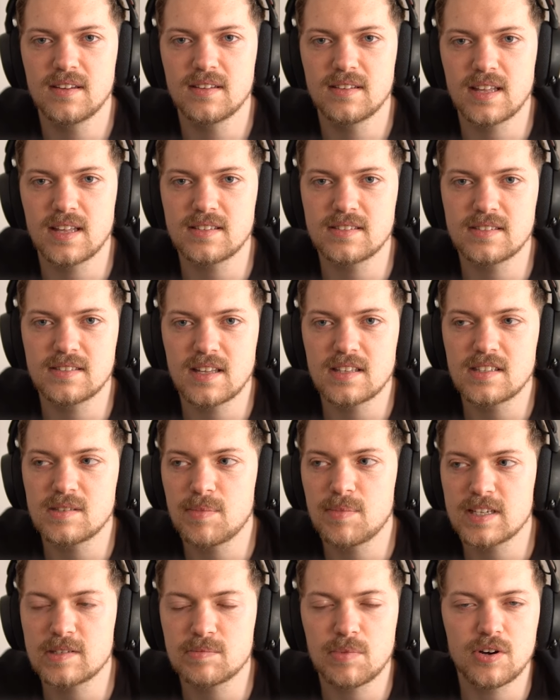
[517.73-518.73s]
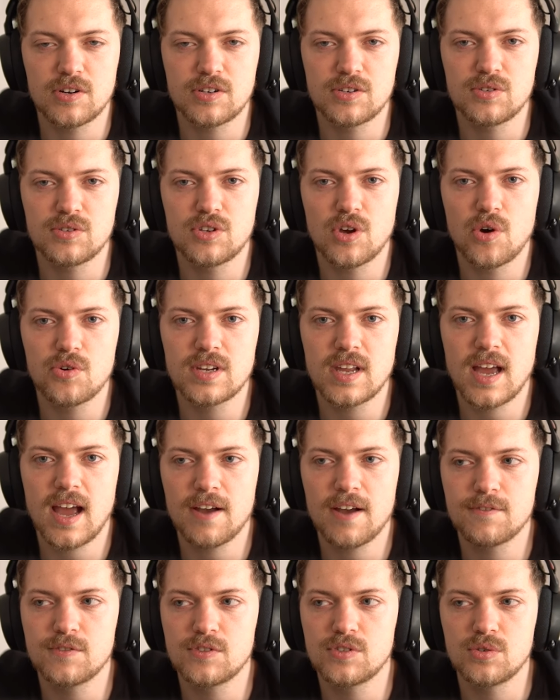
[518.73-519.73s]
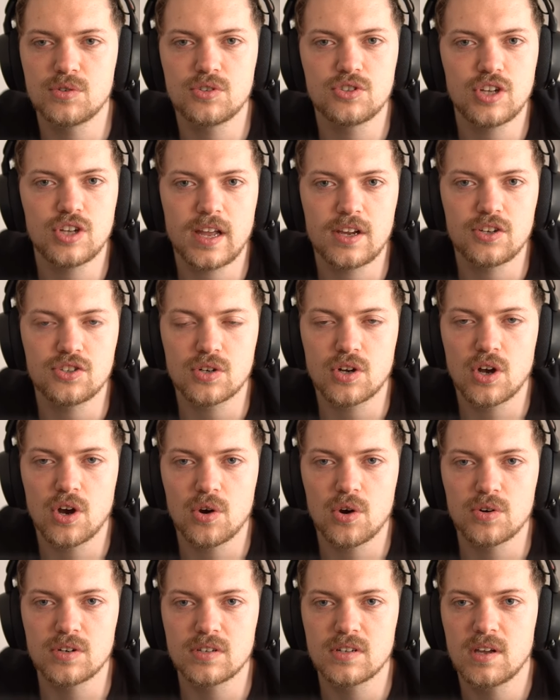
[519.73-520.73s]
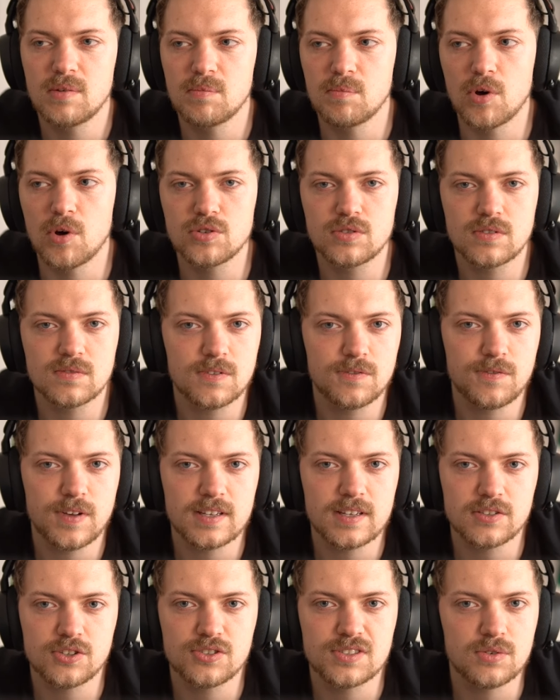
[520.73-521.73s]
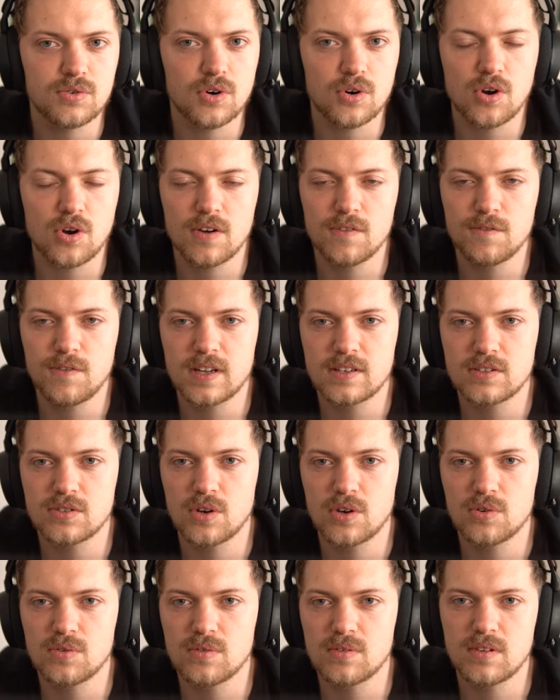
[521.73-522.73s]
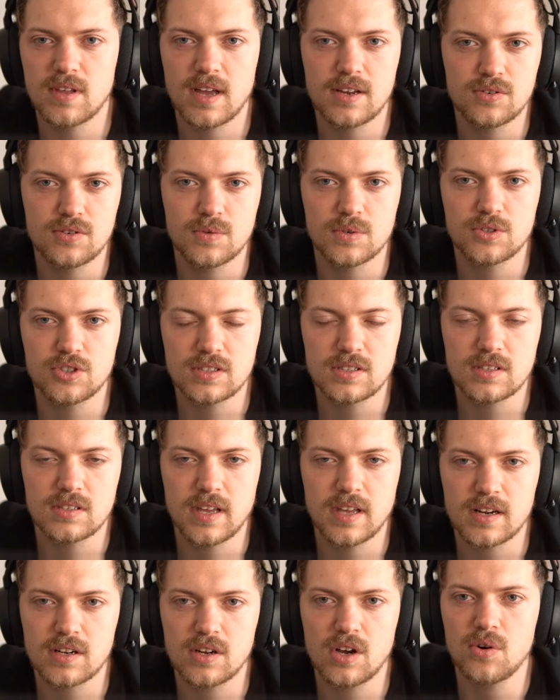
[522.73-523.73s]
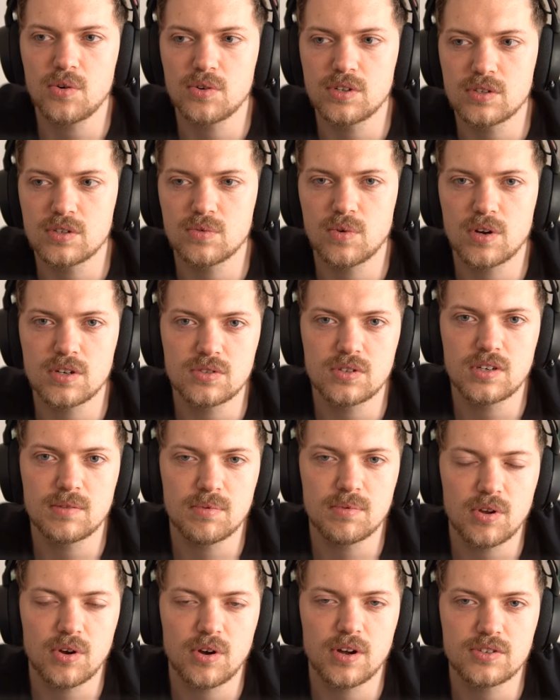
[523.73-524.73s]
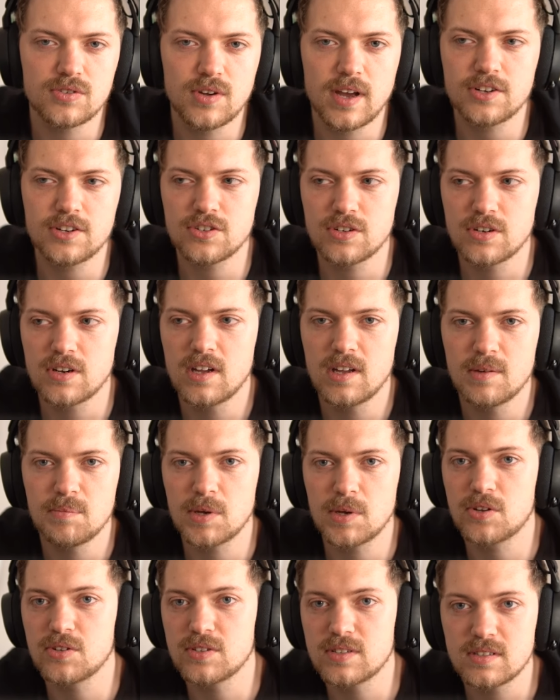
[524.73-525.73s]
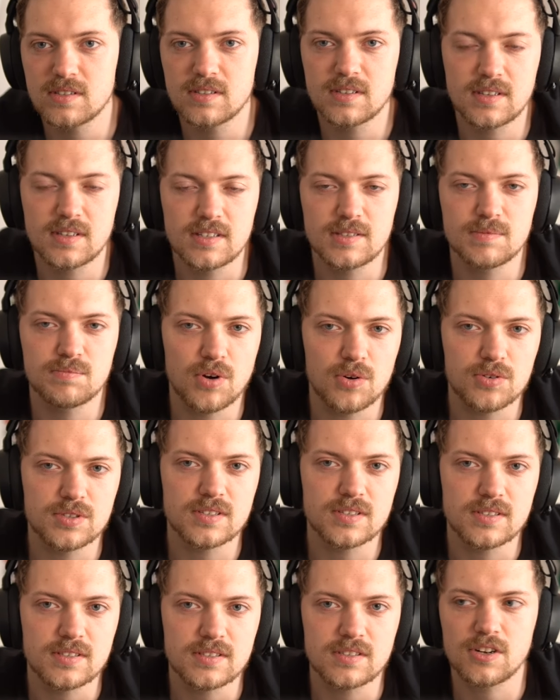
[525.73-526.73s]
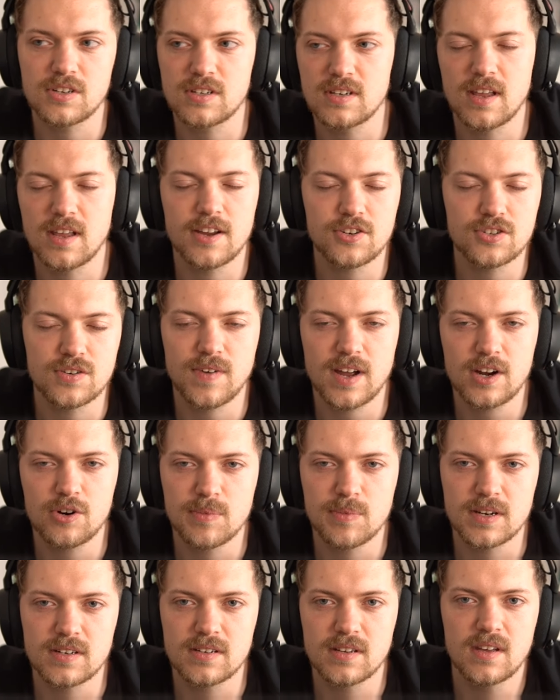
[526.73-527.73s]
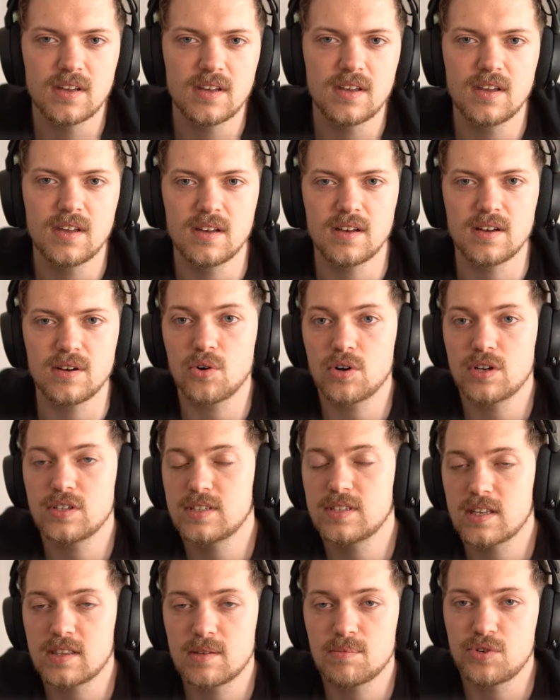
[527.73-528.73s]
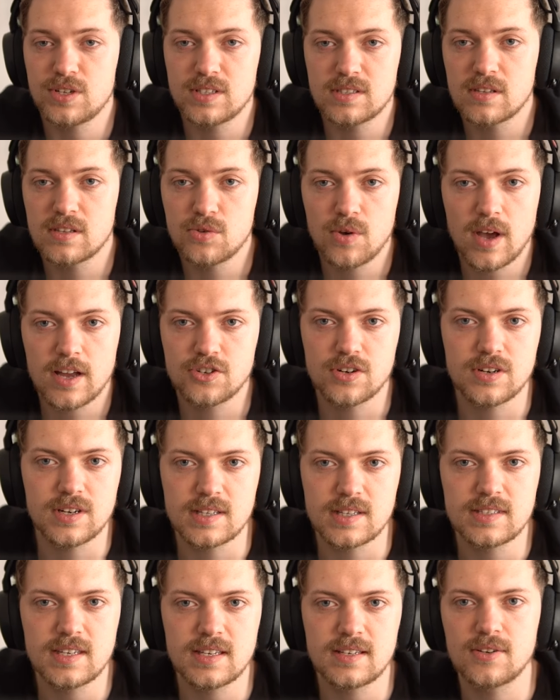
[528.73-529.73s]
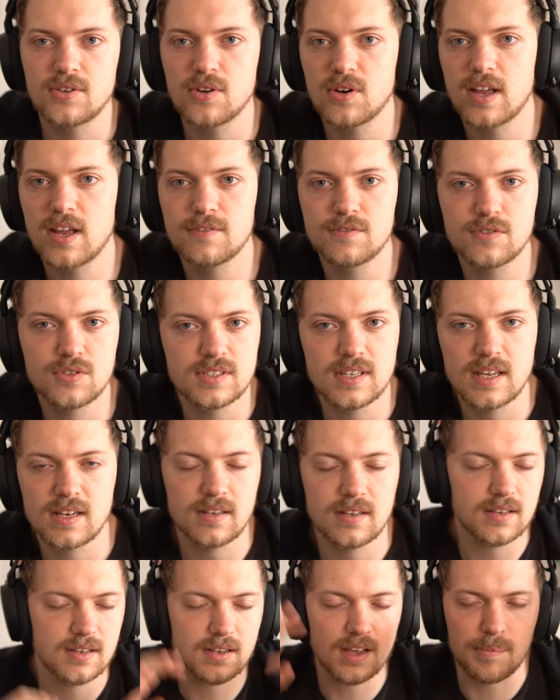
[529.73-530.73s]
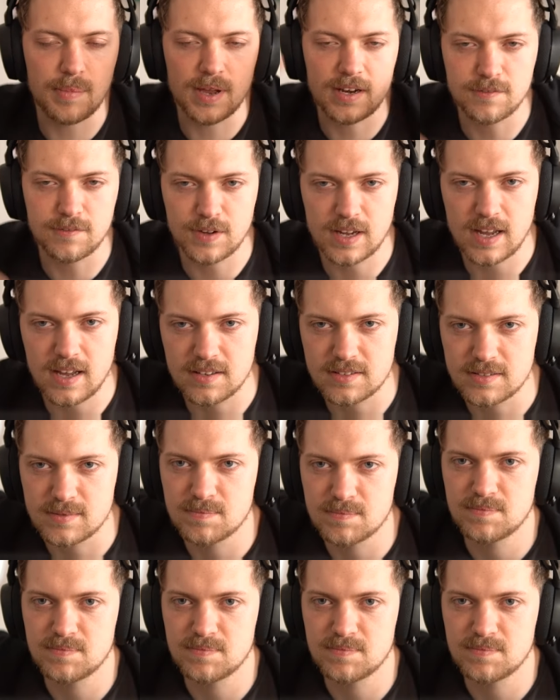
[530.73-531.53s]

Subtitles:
That's the best part. You don't have to change your code. Most of the things are zero config, so Nitro will just detect, oh, you want to deploy to Azure because this process is starting in an Azure environment. Or you set the preset to Azure and that's it. You don't have to set up anything else.